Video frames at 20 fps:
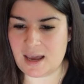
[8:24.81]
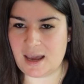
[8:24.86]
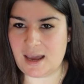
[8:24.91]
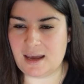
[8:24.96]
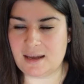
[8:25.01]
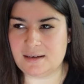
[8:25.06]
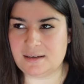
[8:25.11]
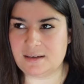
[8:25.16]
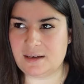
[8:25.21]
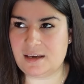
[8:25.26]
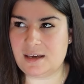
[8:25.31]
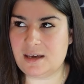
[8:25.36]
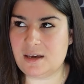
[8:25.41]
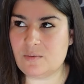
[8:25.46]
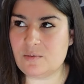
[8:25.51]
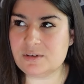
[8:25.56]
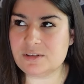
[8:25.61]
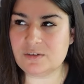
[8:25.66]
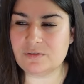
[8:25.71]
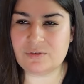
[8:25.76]
And he
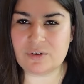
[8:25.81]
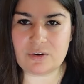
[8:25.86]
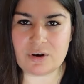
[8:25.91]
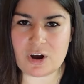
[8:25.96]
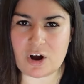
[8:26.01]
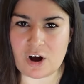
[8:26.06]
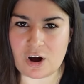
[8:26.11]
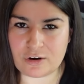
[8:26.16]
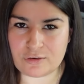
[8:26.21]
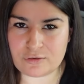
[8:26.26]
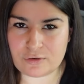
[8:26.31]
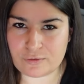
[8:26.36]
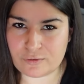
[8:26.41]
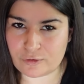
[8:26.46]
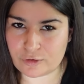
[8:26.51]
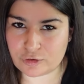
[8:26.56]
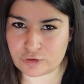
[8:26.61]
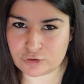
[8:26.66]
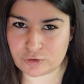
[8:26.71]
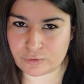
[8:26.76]
was a very
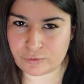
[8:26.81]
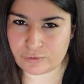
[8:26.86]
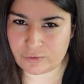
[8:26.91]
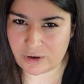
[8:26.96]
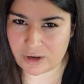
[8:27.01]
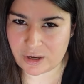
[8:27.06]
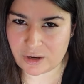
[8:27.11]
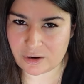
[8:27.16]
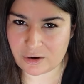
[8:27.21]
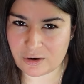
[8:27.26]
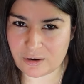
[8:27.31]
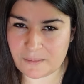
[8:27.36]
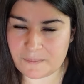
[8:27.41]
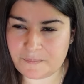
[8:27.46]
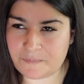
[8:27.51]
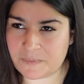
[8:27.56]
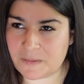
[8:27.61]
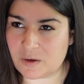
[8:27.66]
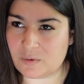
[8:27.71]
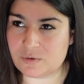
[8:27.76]
controversial figure.
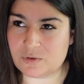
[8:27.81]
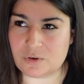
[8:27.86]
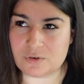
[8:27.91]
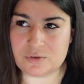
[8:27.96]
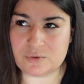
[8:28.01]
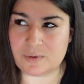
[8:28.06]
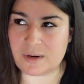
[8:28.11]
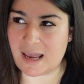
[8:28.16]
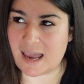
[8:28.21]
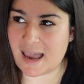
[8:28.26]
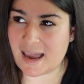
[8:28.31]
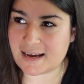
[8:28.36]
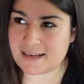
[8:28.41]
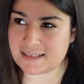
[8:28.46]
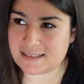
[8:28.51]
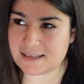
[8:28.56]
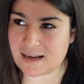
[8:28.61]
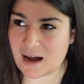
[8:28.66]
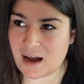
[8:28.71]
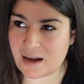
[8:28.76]
He was also an
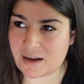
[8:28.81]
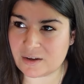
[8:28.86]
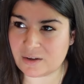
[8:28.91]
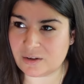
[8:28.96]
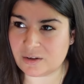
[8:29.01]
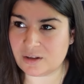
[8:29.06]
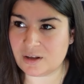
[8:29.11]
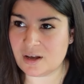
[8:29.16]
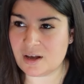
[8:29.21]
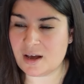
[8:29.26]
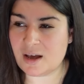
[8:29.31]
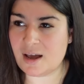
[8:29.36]
exile.